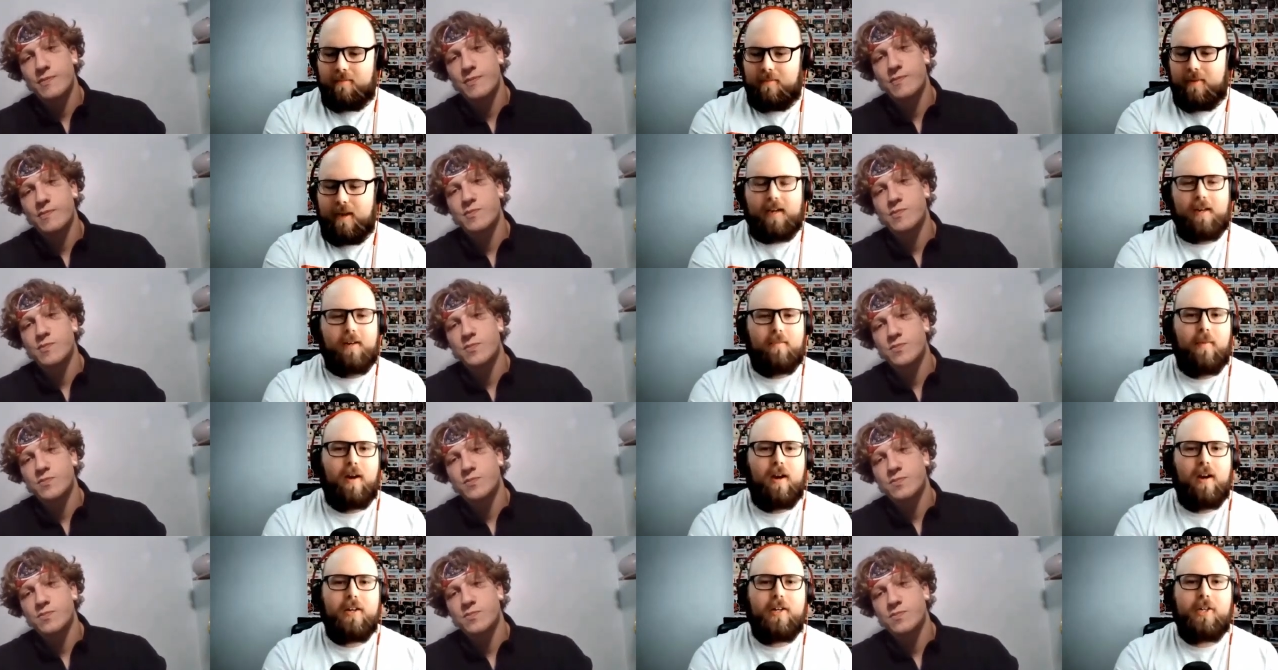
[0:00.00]
Speaker 1: back in
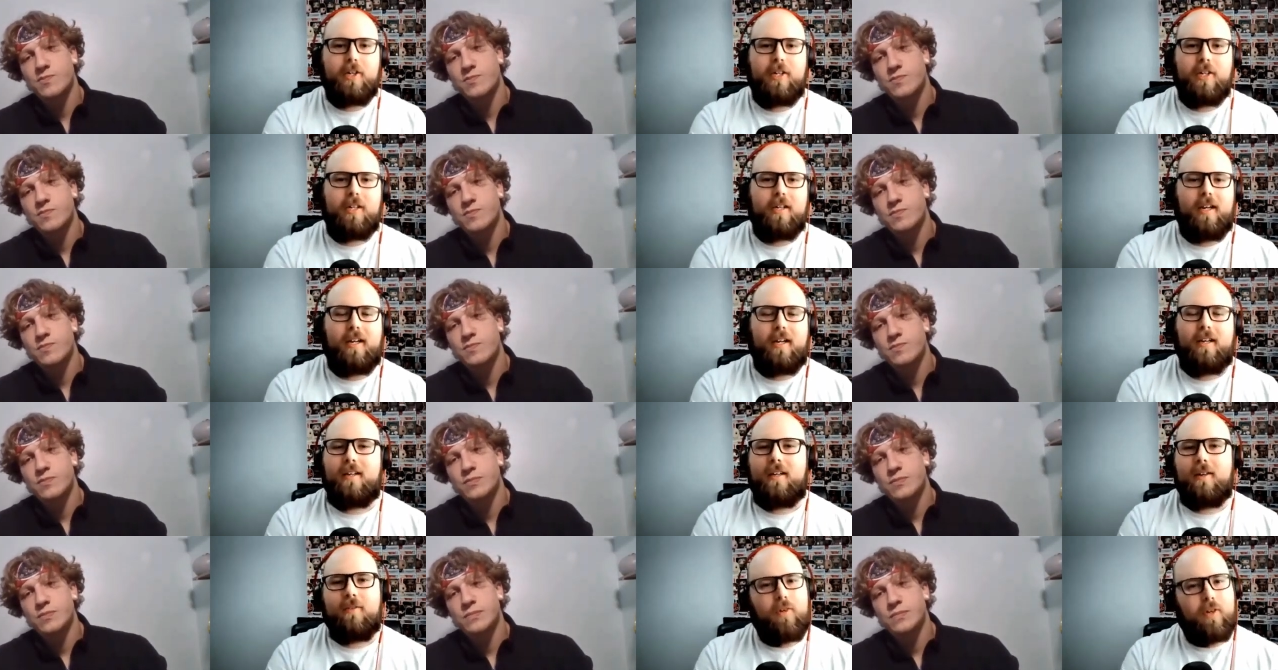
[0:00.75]
March,
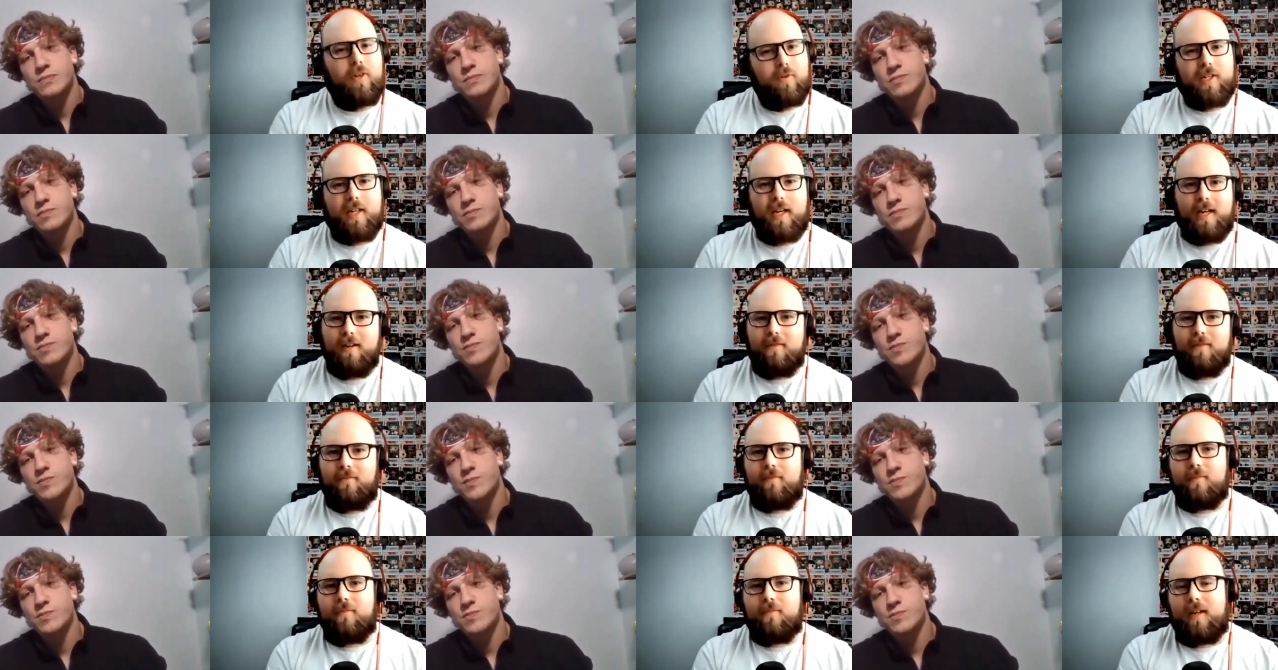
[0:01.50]
and uh, you're
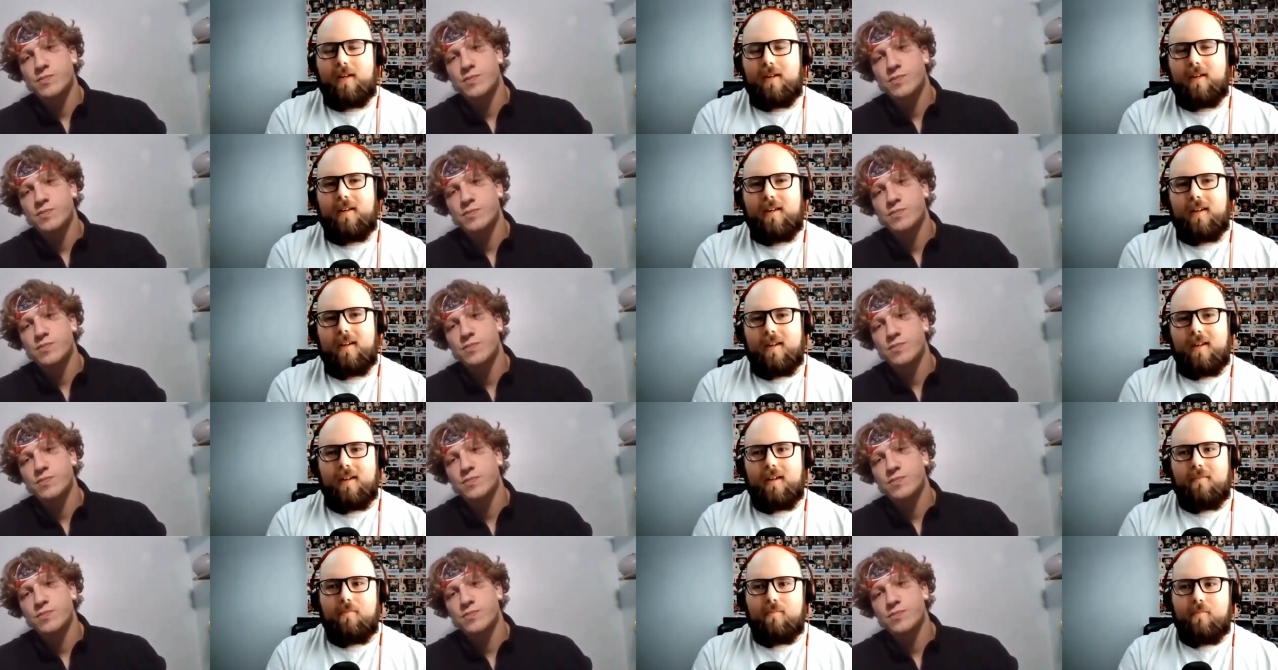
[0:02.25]
citing being
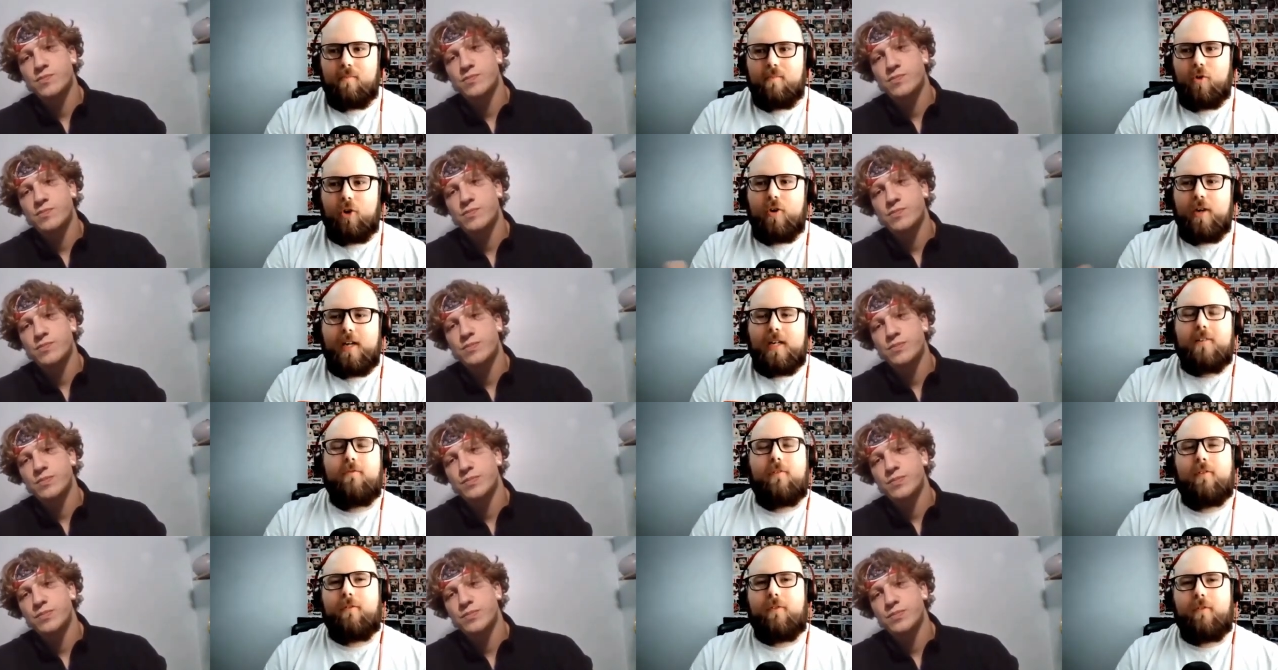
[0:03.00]

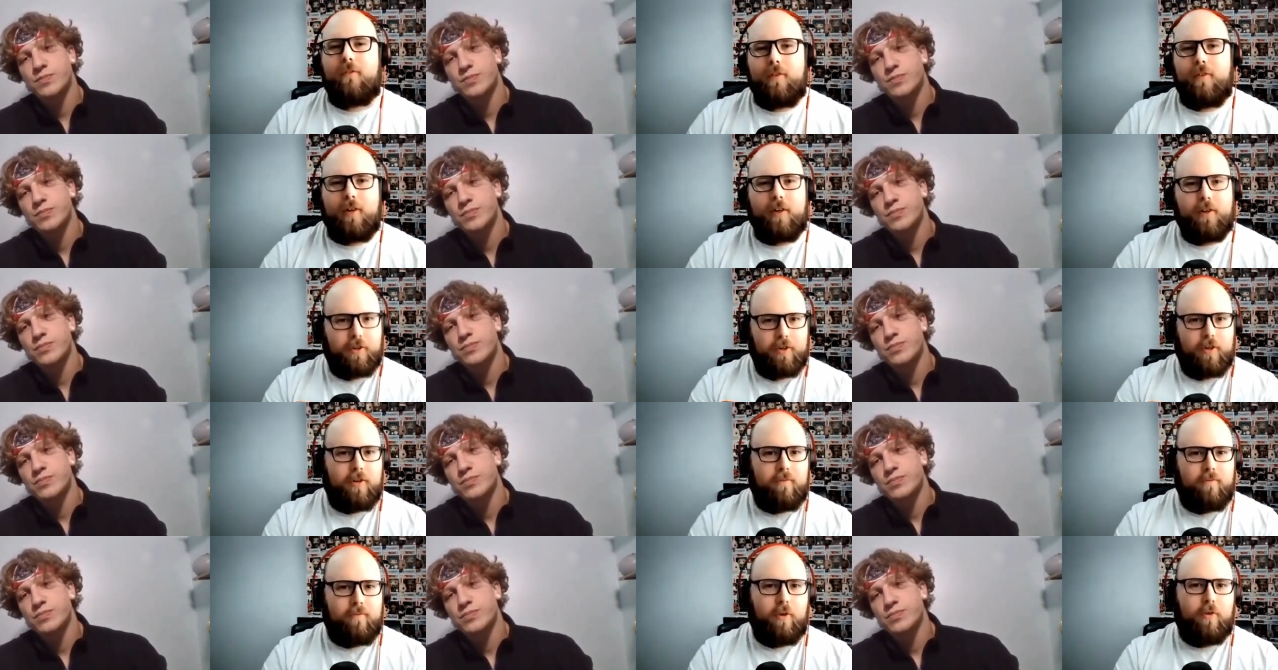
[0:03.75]
creatively fulfilled or, or,